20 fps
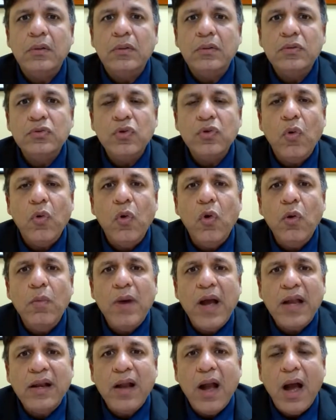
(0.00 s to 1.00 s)
So, oh
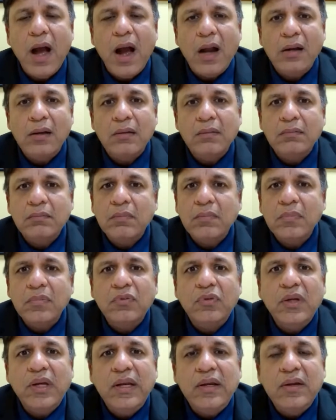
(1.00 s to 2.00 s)
my God,
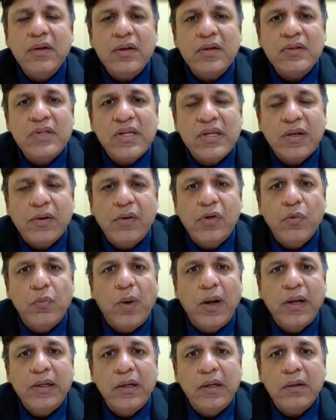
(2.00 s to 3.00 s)
3 years is equal to
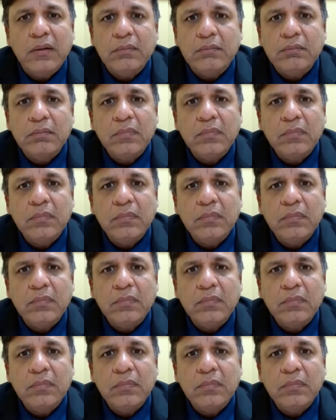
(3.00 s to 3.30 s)
1 year.